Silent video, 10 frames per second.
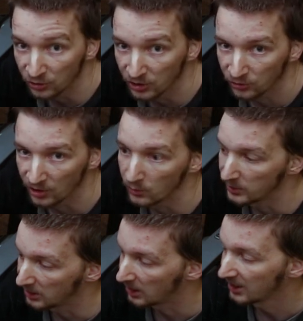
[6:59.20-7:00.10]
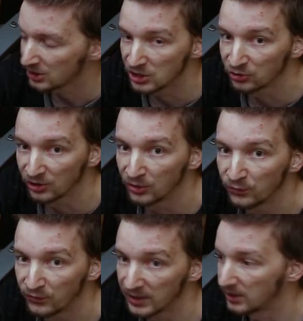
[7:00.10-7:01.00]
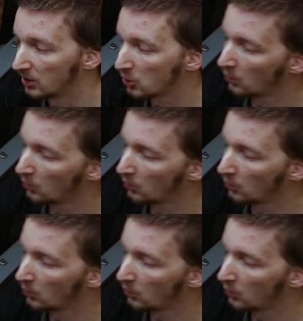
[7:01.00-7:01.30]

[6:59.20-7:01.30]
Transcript: it turns out we can actually still fit our